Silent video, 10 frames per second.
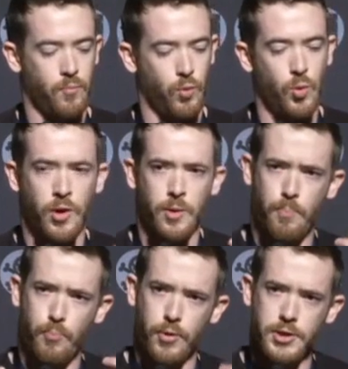we want
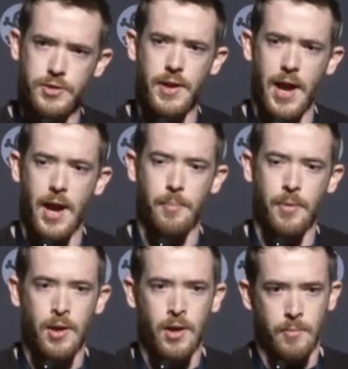to bridge the
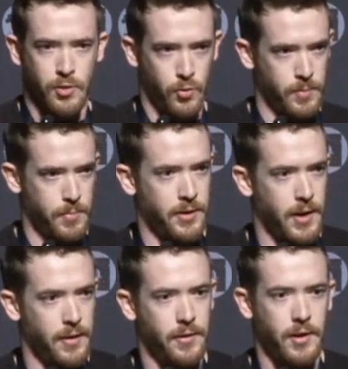gap between pen
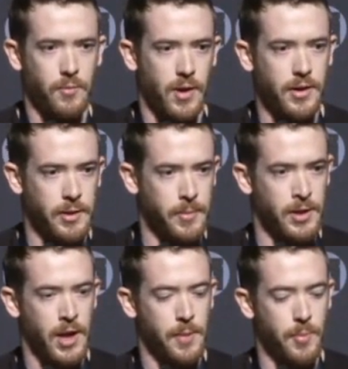testing and red
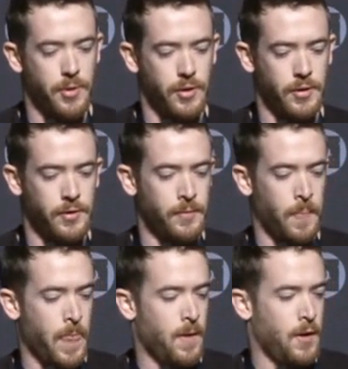teaming capabilities.
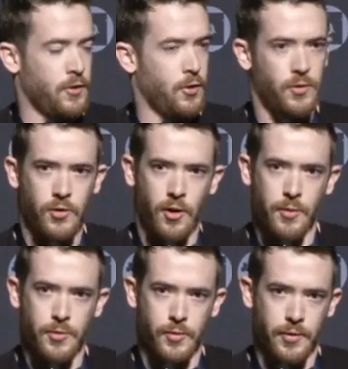So it
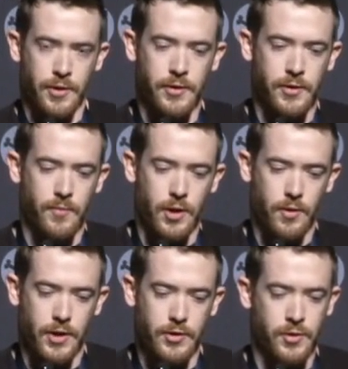started with the release of Veil
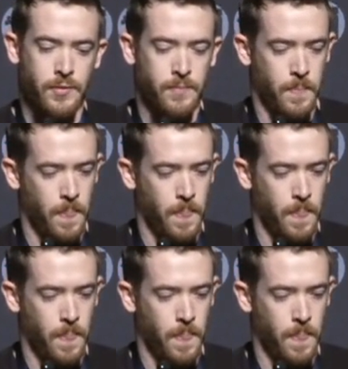Evasion.